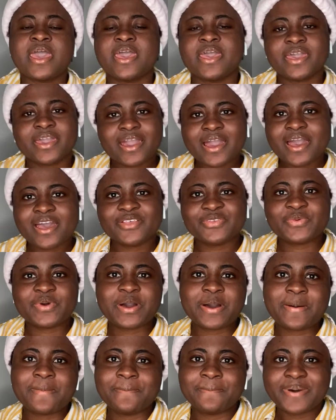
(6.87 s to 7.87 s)
Hey guys,
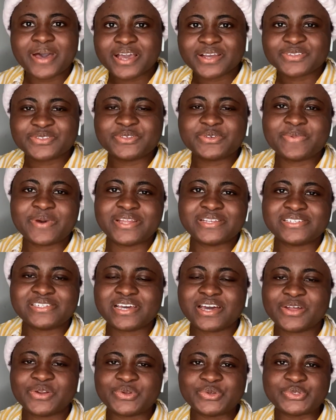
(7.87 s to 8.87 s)
welcome back to my
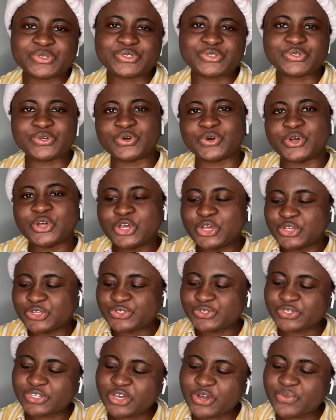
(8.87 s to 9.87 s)
channel. So
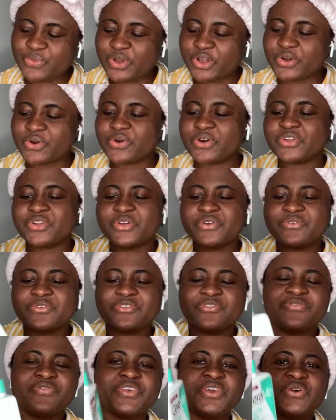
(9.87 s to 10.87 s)
today we're gonna
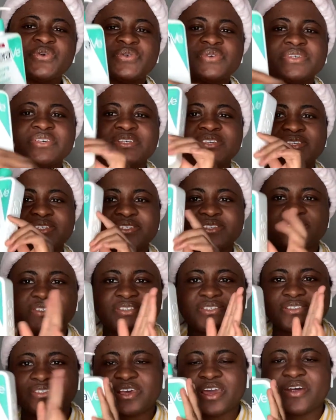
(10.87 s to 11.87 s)
review
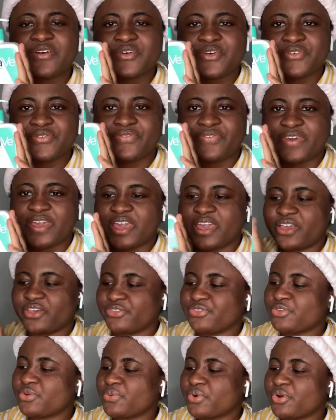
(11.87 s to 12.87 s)
CeraVe.
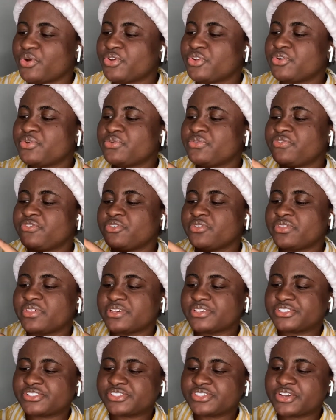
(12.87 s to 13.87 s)
So we're gonna review
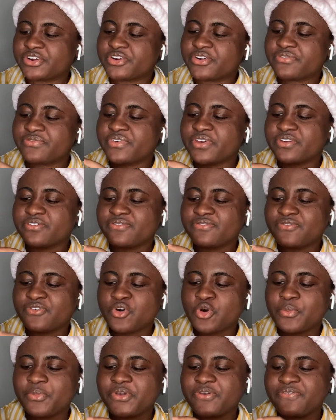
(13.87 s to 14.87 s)
the CeraVe
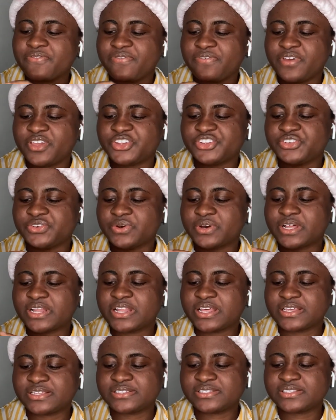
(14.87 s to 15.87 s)
Foaming Facial
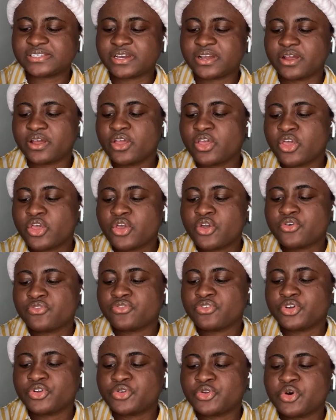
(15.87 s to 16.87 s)
Cleanser
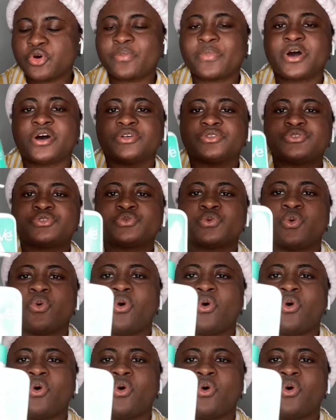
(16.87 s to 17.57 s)
for normal to